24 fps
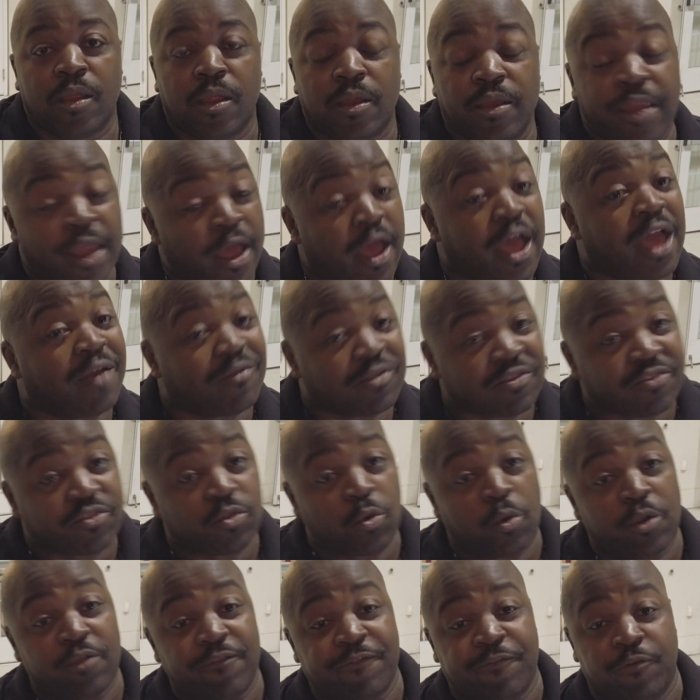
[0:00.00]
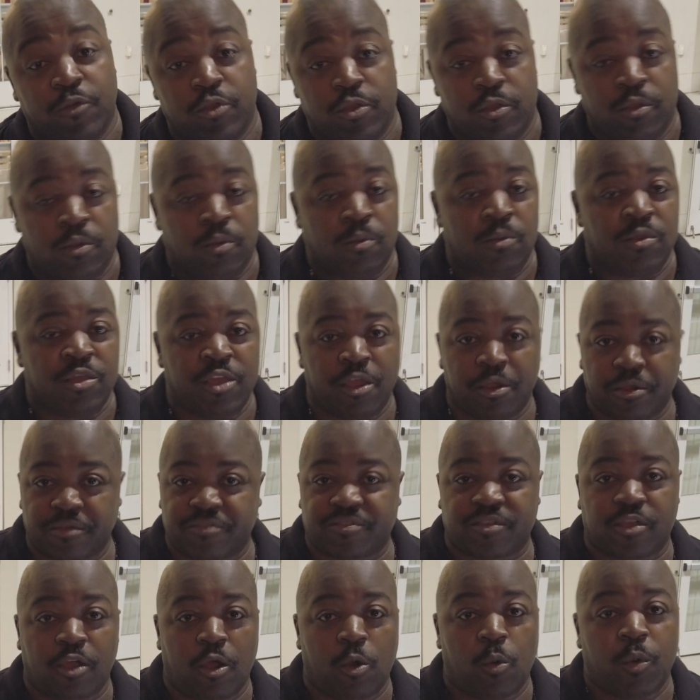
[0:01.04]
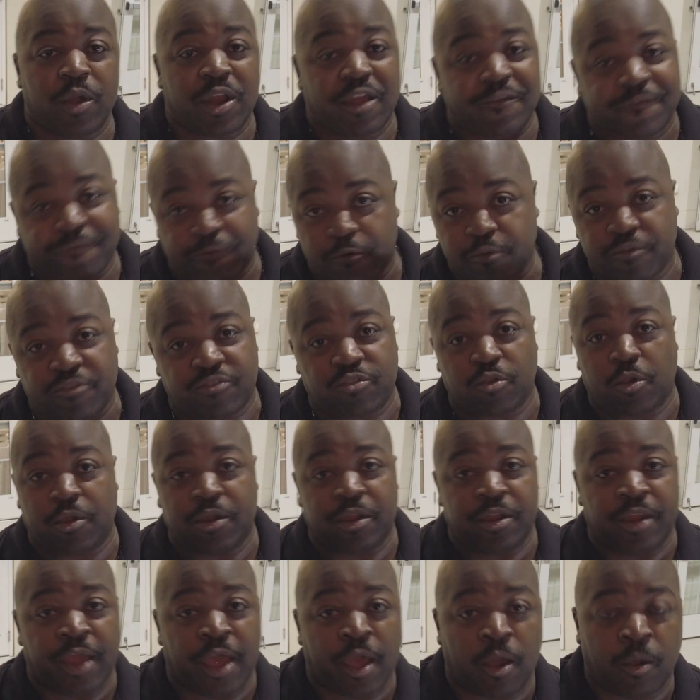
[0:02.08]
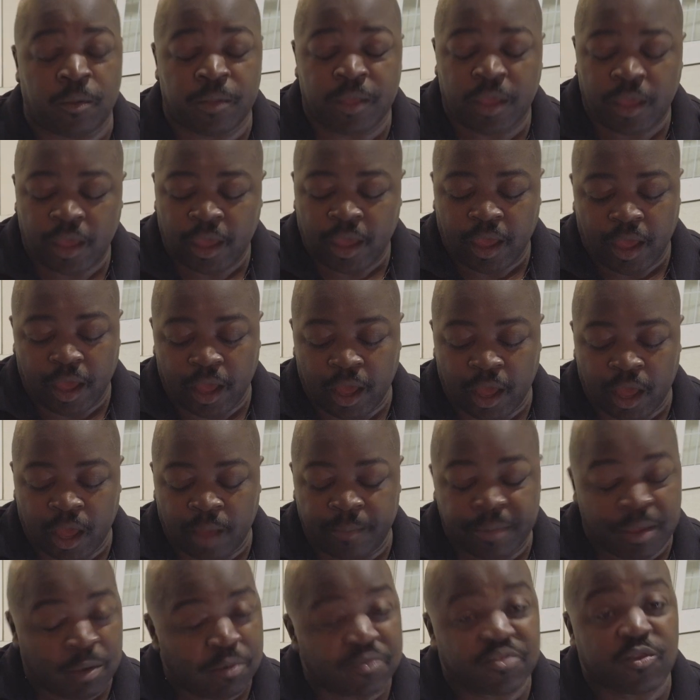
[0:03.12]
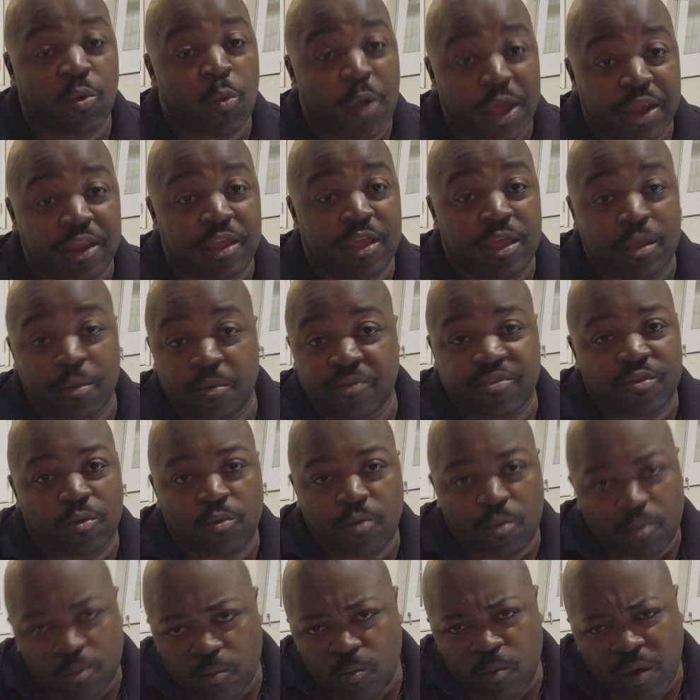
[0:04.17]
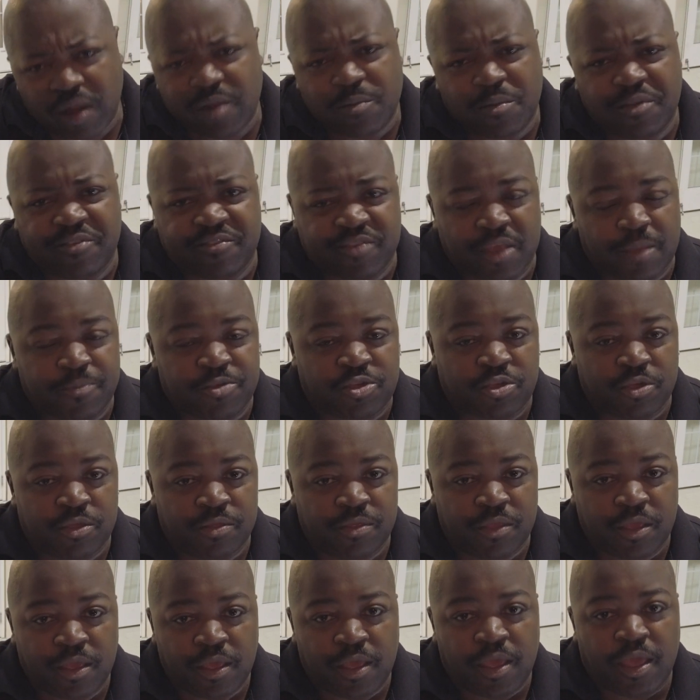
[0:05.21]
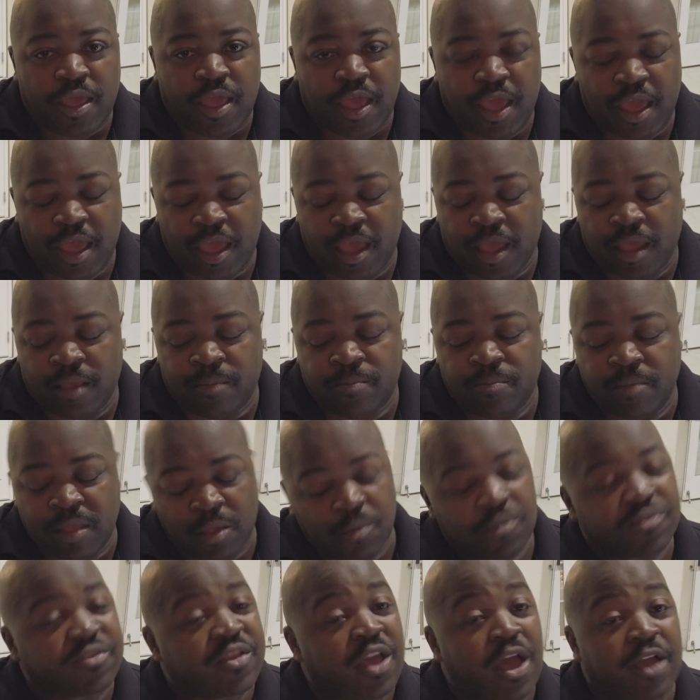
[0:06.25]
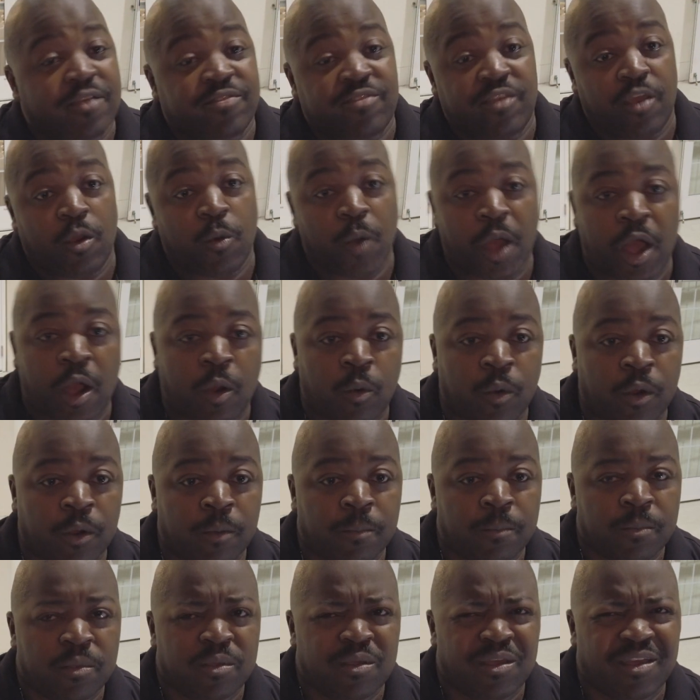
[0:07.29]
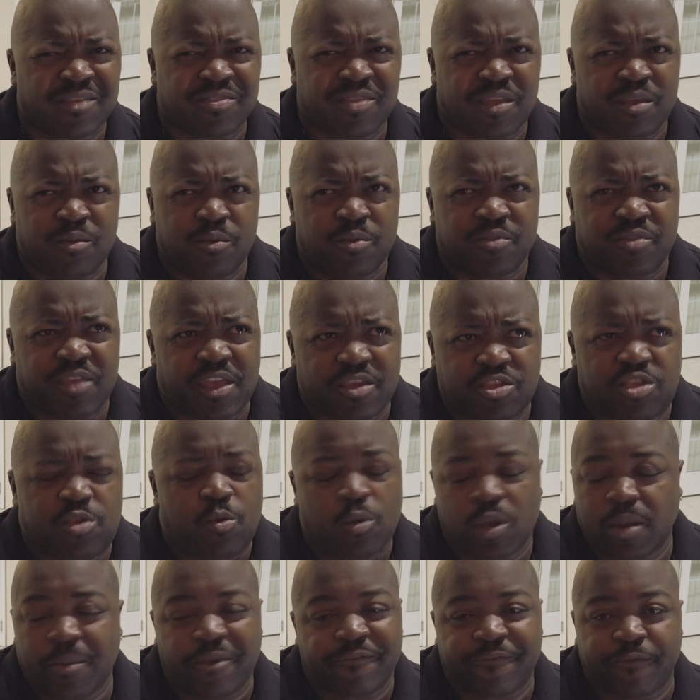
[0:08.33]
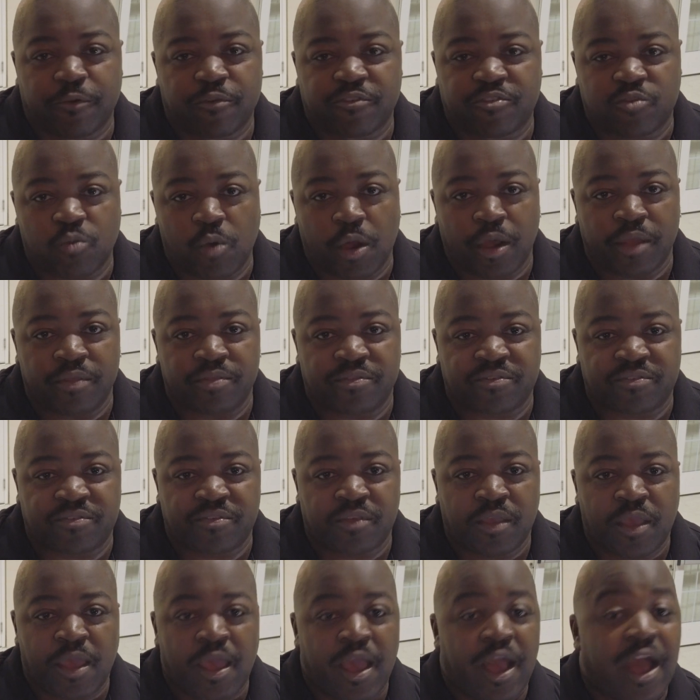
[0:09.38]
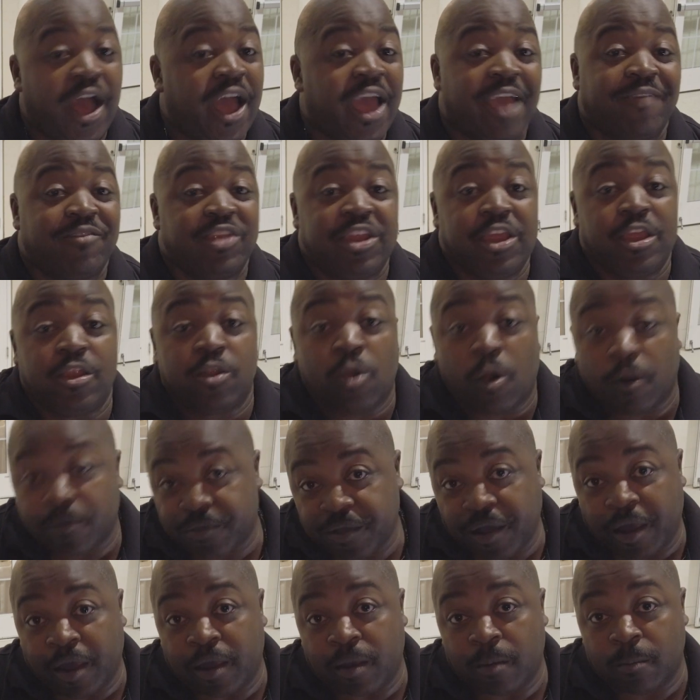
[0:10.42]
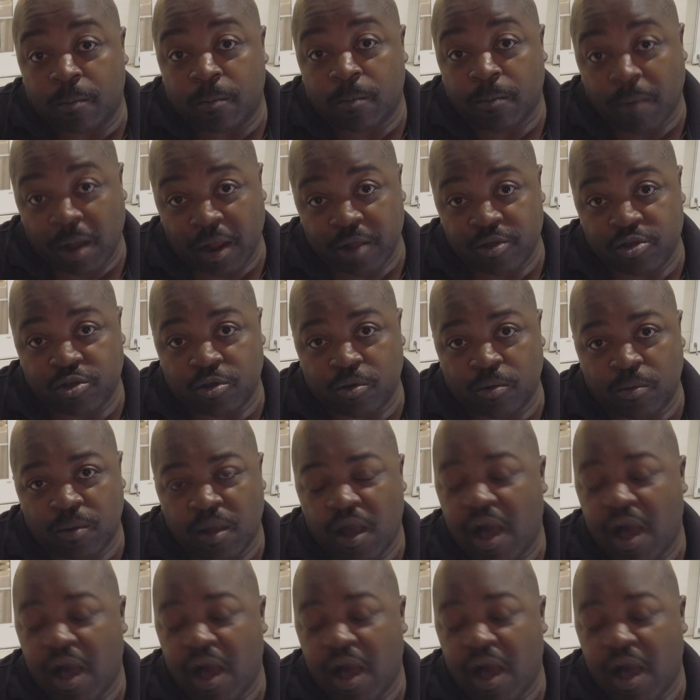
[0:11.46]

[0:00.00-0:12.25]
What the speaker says: Now I have a story for you. Years ago when I first started out, it was a wedding reception, and it was cocktail hour. It was actually one of my first ones. I haven't eaten all day, mind you.